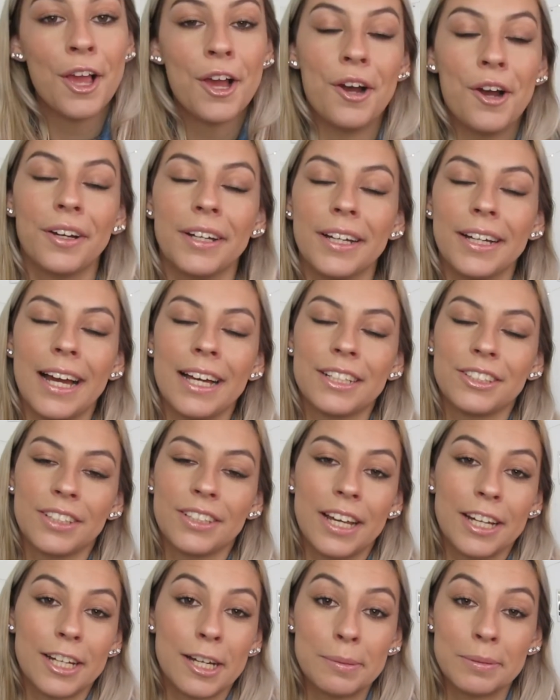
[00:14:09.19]
Okay guys, so
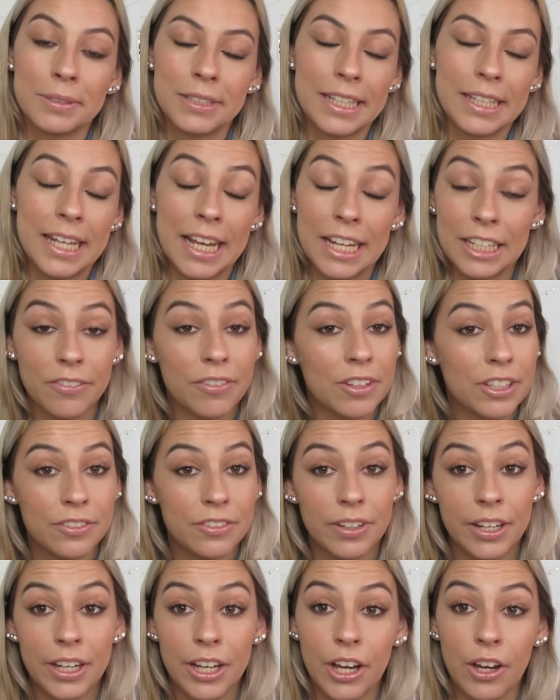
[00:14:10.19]
that comes to the end of this
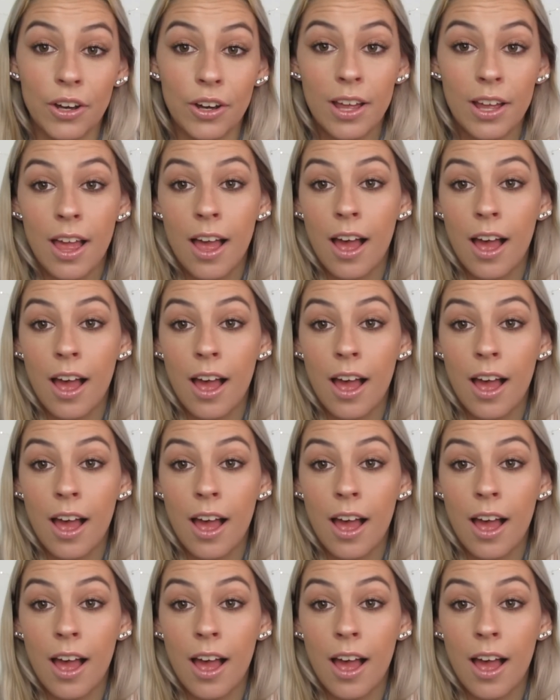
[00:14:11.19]
video.